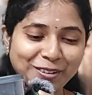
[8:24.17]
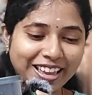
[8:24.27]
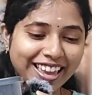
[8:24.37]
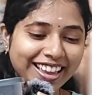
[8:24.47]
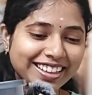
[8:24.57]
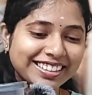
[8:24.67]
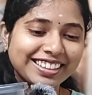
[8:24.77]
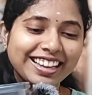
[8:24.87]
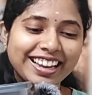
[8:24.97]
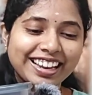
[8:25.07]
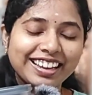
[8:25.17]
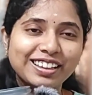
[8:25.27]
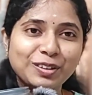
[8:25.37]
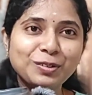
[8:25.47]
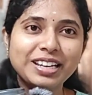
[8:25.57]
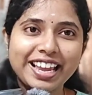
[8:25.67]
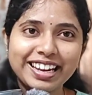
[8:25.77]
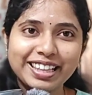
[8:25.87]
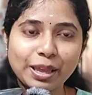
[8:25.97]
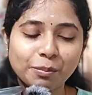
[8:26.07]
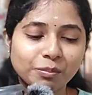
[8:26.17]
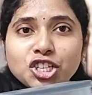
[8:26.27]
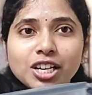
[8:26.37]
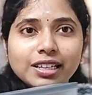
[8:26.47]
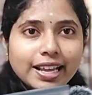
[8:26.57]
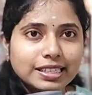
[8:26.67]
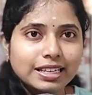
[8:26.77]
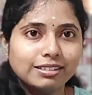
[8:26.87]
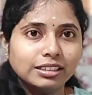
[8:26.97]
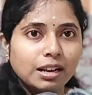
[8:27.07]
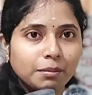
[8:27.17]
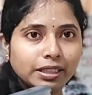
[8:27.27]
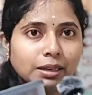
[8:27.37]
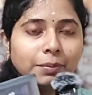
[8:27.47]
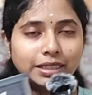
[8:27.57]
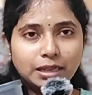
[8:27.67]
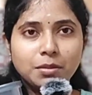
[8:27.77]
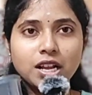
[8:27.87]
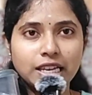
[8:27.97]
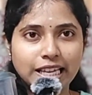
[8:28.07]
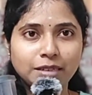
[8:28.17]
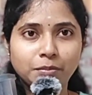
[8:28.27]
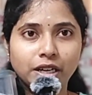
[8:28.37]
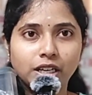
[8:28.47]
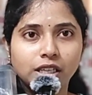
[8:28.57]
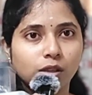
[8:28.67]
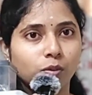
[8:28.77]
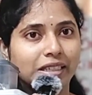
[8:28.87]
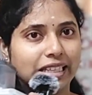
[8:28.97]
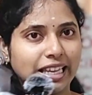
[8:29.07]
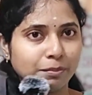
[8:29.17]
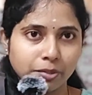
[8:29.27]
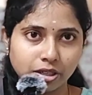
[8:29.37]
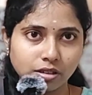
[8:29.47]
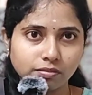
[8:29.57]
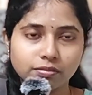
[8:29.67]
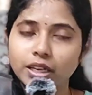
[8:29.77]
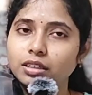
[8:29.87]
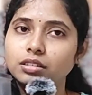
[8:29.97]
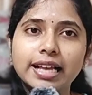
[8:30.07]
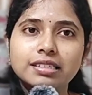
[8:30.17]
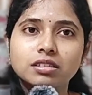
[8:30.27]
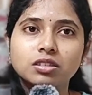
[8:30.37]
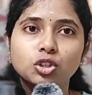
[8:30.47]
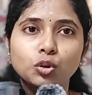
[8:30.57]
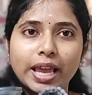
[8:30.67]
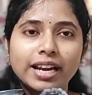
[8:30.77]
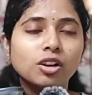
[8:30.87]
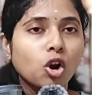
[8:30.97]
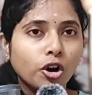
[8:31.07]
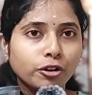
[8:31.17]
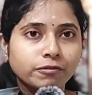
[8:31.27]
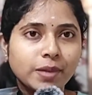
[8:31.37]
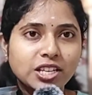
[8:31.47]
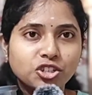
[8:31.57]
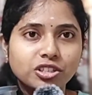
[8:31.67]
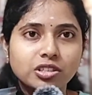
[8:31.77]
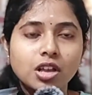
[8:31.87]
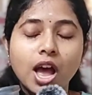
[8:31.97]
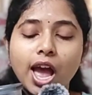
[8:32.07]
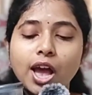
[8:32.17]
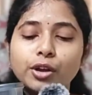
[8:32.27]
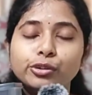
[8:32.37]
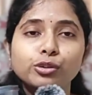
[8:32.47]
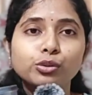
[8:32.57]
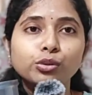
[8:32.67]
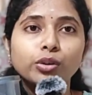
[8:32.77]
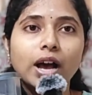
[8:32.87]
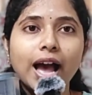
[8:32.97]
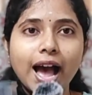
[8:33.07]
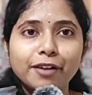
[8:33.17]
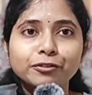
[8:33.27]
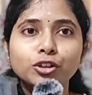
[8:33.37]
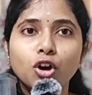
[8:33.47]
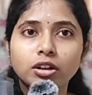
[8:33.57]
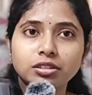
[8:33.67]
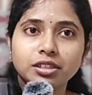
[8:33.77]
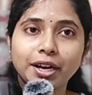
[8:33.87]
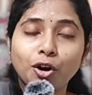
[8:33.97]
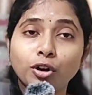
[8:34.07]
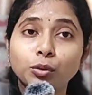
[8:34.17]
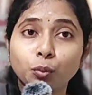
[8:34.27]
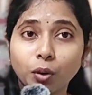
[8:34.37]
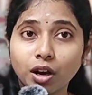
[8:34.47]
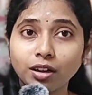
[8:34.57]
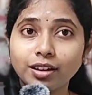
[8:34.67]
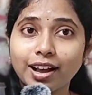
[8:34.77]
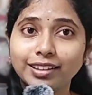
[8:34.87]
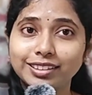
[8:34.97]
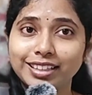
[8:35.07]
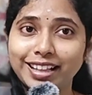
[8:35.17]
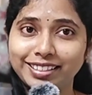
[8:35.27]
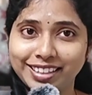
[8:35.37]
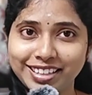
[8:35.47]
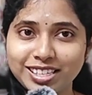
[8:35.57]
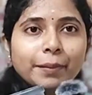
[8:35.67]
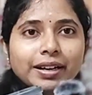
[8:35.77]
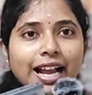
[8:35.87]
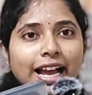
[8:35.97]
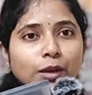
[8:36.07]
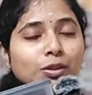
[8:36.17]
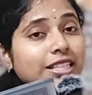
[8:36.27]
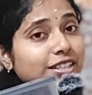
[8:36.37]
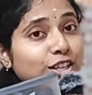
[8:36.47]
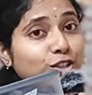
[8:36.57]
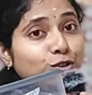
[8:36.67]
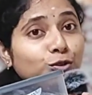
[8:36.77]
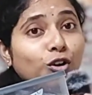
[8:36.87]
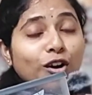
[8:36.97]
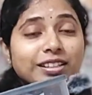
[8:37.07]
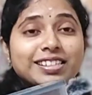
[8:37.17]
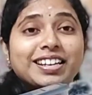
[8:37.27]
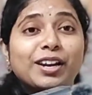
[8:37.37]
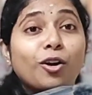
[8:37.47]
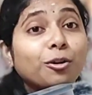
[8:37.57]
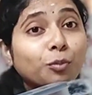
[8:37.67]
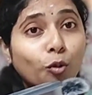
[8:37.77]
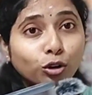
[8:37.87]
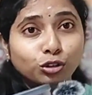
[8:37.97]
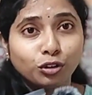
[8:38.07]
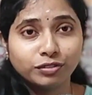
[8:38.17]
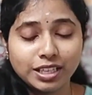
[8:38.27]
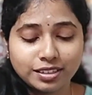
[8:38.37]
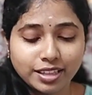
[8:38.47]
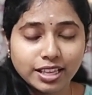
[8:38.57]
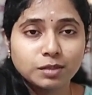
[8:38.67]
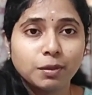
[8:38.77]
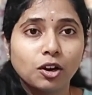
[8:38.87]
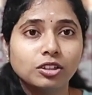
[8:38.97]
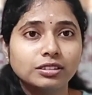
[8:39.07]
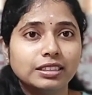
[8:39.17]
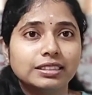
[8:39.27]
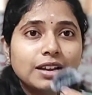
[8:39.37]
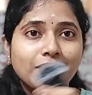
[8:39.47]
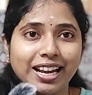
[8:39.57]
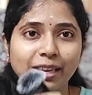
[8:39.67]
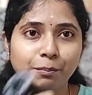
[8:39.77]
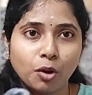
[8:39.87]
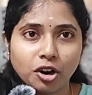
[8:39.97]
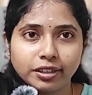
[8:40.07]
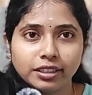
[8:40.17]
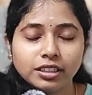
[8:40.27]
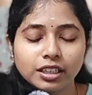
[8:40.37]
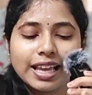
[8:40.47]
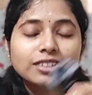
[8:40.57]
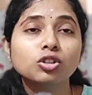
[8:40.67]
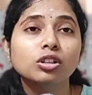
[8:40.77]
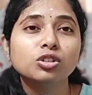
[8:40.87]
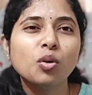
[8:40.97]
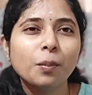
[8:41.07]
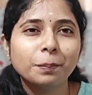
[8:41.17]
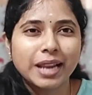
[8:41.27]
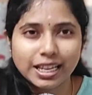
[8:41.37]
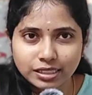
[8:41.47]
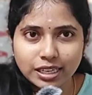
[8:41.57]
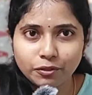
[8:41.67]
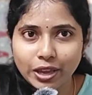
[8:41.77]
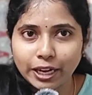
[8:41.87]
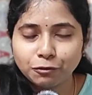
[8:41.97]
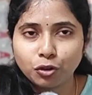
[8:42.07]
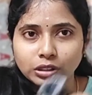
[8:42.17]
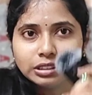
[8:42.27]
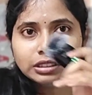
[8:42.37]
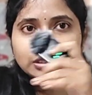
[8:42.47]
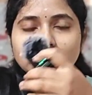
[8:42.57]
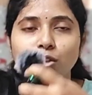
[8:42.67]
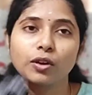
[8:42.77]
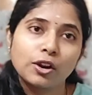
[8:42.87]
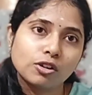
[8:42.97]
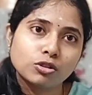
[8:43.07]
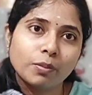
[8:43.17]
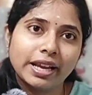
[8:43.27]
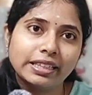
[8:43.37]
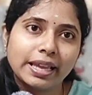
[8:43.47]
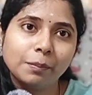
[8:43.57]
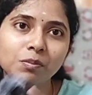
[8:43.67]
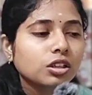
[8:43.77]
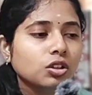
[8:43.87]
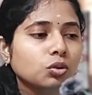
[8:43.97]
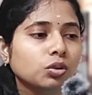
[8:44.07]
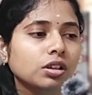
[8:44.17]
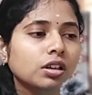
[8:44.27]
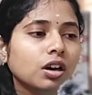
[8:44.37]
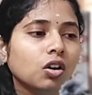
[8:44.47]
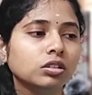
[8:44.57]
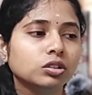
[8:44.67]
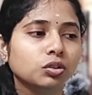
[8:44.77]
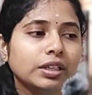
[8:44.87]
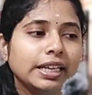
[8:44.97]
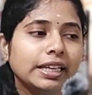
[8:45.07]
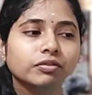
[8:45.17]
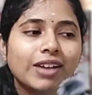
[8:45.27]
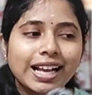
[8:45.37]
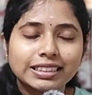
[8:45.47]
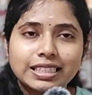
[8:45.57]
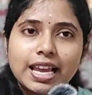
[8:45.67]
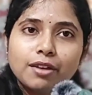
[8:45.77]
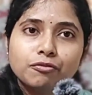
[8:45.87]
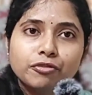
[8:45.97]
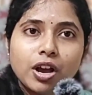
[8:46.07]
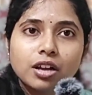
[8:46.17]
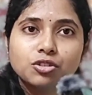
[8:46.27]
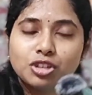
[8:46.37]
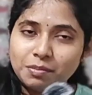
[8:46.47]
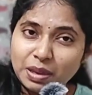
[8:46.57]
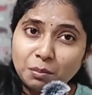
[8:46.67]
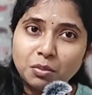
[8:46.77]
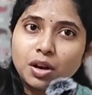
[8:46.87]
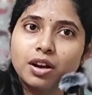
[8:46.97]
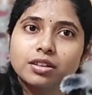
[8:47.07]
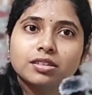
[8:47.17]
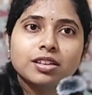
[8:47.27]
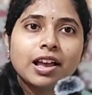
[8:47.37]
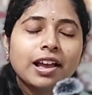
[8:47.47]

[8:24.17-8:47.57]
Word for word: okay you need them initial days la namba clean panni we'll keep it but as you get a lot of patients you have to concentrate on the work other than this but i will suggest you concentrate on both of these things because these are very important there is also plastic variant for this you can also buy them you will also need wax knife trimming burrs